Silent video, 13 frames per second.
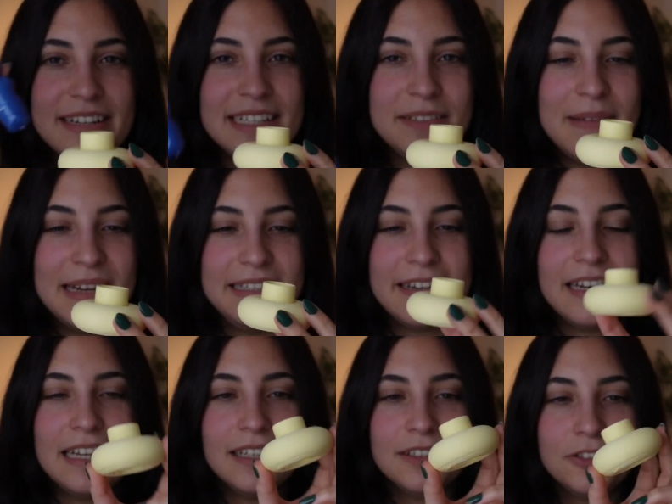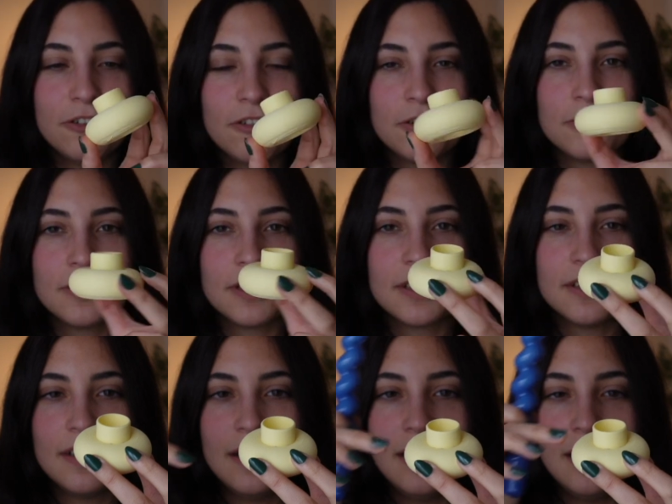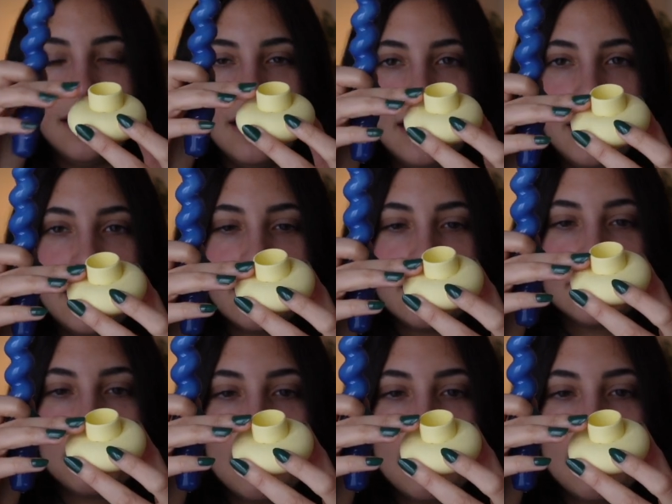is basically a torus, and I also